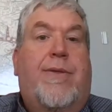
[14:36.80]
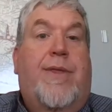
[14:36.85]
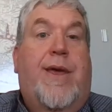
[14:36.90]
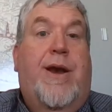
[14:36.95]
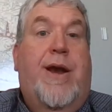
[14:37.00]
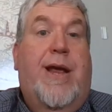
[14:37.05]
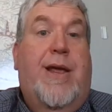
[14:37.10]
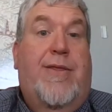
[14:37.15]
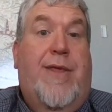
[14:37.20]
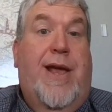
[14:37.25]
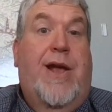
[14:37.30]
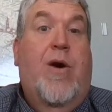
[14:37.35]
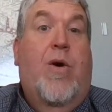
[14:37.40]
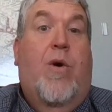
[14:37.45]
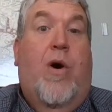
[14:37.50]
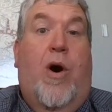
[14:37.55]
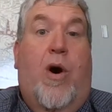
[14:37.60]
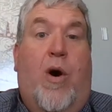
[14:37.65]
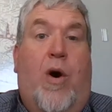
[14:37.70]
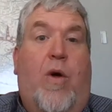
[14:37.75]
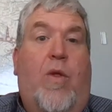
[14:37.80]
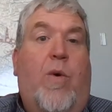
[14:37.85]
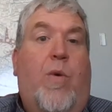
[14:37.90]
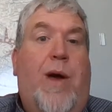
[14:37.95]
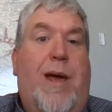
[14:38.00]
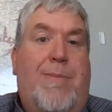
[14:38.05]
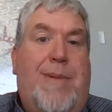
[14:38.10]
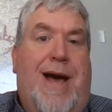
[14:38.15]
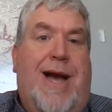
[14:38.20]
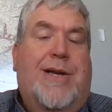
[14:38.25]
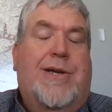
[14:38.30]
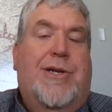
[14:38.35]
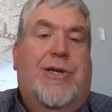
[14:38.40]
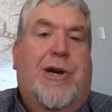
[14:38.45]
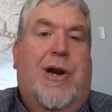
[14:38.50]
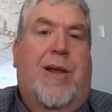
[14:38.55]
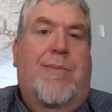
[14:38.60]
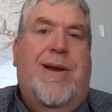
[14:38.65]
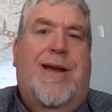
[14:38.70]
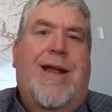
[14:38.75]
they go all the way back to
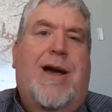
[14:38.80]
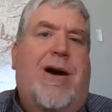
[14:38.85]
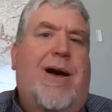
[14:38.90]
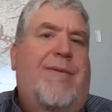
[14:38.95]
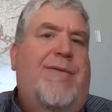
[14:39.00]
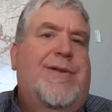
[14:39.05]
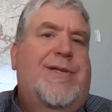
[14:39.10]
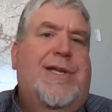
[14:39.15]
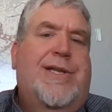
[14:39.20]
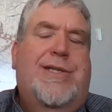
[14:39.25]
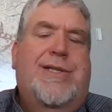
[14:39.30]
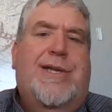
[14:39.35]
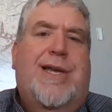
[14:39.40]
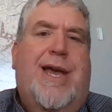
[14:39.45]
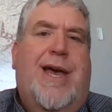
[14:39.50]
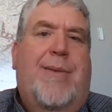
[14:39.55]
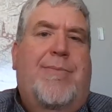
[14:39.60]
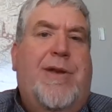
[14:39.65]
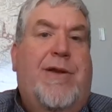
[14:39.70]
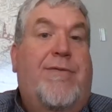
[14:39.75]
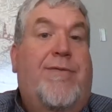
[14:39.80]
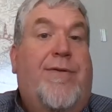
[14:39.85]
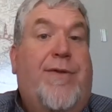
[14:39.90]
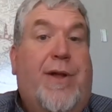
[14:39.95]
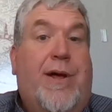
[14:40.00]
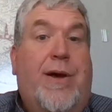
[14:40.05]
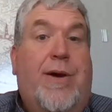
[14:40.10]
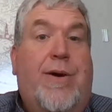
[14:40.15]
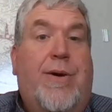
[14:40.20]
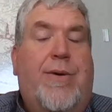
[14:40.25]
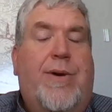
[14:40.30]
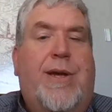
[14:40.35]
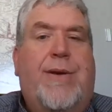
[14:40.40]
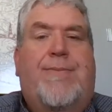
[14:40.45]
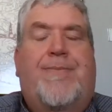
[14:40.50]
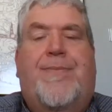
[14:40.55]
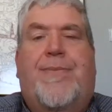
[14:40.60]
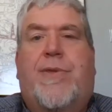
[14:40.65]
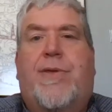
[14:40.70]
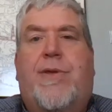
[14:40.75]
Charlemagne. Now, obviously, it's ebbed and flowed.
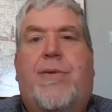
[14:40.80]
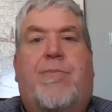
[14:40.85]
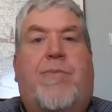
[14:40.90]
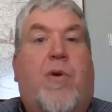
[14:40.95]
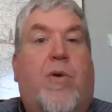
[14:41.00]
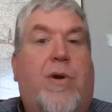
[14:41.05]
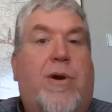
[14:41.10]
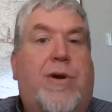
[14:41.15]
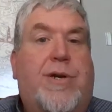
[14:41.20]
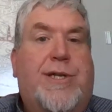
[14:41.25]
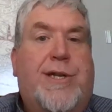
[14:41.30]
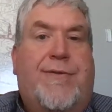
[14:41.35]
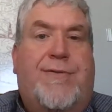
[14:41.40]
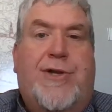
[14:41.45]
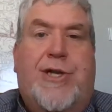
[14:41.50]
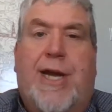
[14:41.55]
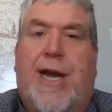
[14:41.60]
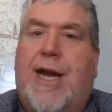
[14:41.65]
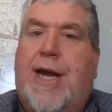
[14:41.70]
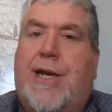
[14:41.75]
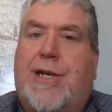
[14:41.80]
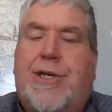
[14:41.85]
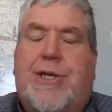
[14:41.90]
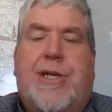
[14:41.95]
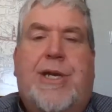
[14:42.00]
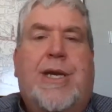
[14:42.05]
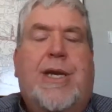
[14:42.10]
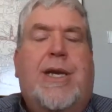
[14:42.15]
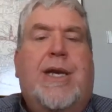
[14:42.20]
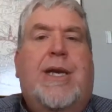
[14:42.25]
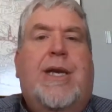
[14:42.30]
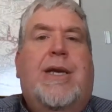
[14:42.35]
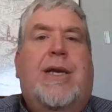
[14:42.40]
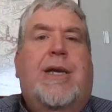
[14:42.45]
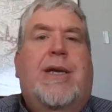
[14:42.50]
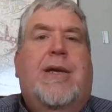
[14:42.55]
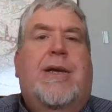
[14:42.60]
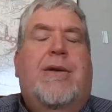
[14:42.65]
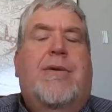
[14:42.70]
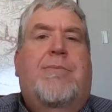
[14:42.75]
The borders have changed,
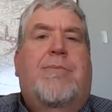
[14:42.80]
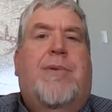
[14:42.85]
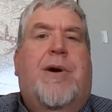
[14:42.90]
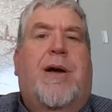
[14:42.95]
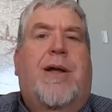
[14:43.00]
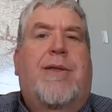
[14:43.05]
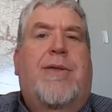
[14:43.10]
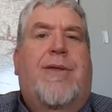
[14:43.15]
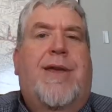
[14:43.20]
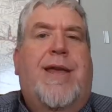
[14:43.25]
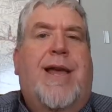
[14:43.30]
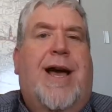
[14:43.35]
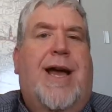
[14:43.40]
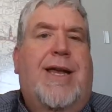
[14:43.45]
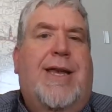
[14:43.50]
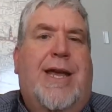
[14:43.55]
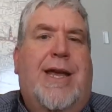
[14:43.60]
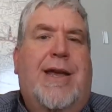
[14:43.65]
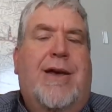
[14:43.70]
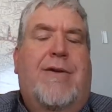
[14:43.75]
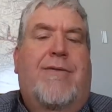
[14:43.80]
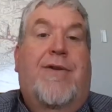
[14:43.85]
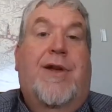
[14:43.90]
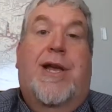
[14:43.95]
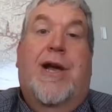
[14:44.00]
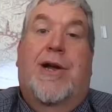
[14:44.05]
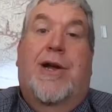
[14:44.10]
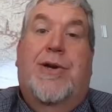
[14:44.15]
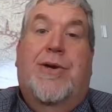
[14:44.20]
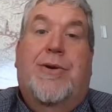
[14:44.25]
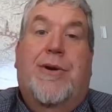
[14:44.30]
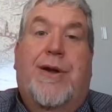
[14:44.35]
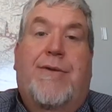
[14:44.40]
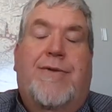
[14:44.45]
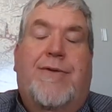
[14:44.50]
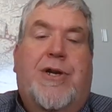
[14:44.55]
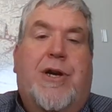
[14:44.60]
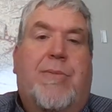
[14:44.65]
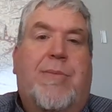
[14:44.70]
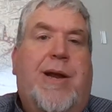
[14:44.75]
but the idea of the country
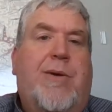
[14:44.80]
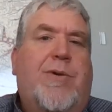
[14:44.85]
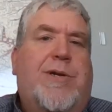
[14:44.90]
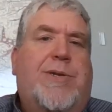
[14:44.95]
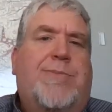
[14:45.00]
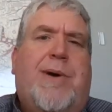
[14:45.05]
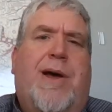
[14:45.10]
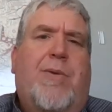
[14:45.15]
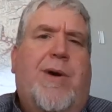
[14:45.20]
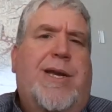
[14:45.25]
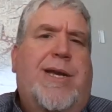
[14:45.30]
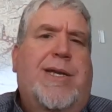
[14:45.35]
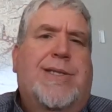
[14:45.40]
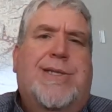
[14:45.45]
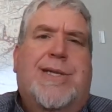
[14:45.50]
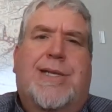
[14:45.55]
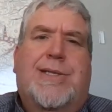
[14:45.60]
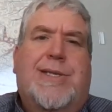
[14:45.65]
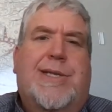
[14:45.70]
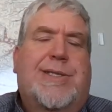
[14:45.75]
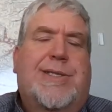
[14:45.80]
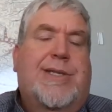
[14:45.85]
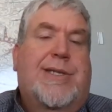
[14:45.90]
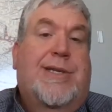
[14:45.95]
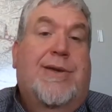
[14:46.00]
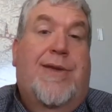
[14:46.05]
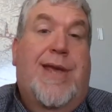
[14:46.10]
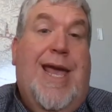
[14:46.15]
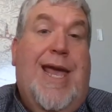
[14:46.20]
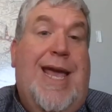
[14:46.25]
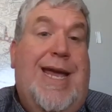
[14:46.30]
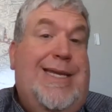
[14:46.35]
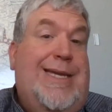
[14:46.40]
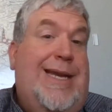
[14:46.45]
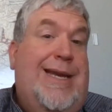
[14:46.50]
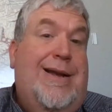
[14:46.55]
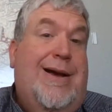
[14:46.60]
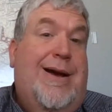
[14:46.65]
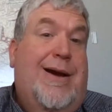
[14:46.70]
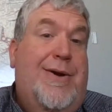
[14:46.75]
of Germany, which by the way doesn't exist until the
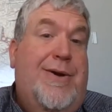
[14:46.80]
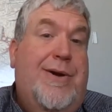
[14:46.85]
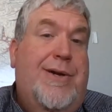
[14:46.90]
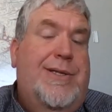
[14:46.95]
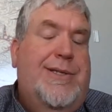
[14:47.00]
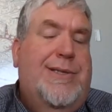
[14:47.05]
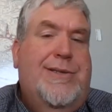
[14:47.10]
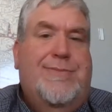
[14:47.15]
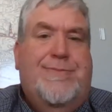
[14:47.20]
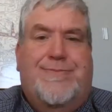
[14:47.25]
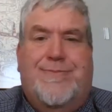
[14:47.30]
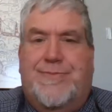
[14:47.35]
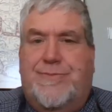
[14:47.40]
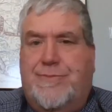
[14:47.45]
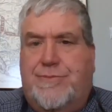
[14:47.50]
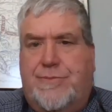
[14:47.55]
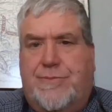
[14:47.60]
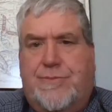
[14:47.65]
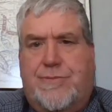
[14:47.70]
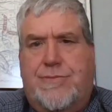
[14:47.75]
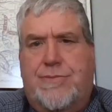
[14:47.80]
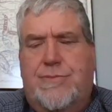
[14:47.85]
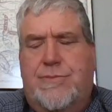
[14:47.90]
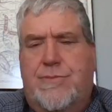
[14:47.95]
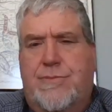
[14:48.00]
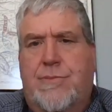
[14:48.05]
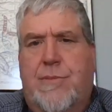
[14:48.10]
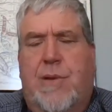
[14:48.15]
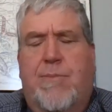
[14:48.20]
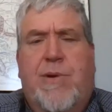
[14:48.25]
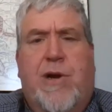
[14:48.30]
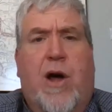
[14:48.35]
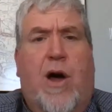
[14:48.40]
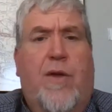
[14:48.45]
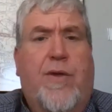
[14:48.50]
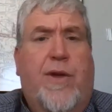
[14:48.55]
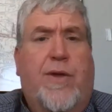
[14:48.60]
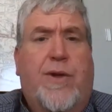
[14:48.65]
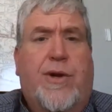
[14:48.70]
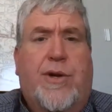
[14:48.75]
1800s, but
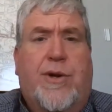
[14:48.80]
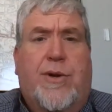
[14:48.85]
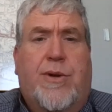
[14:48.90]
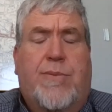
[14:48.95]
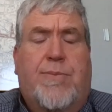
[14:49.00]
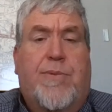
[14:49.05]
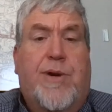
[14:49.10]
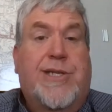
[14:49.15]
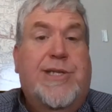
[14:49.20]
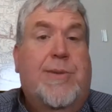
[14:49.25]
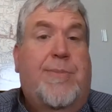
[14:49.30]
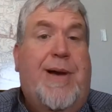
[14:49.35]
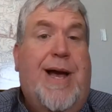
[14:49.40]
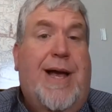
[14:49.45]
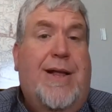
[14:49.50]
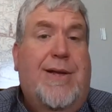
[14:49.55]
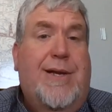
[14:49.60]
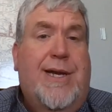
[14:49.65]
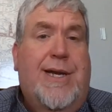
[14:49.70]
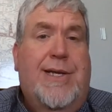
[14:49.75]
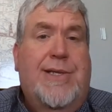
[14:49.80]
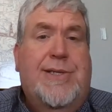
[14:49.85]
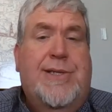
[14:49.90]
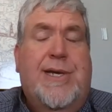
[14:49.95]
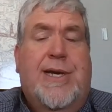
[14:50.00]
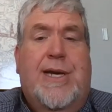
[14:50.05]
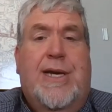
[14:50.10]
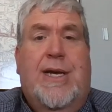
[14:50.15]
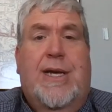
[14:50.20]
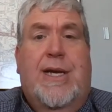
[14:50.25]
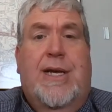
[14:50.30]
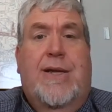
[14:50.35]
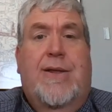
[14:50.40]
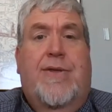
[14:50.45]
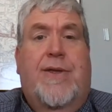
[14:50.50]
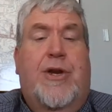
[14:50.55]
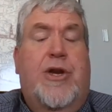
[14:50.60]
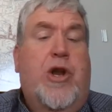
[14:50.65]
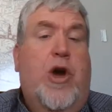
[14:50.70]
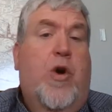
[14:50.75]
all the little principalities,
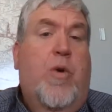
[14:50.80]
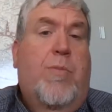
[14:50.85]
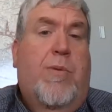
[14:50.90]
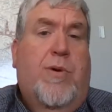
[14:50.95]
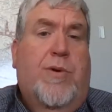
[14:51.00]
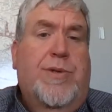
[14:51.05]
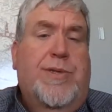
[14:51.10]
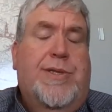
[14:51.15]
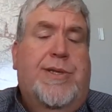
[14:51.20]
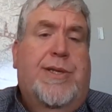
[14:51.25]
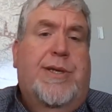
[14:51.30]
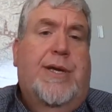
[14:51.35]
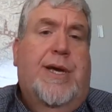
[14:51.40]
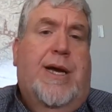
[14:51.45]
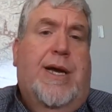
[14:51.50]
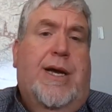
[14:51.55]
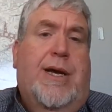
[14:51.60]
nobles,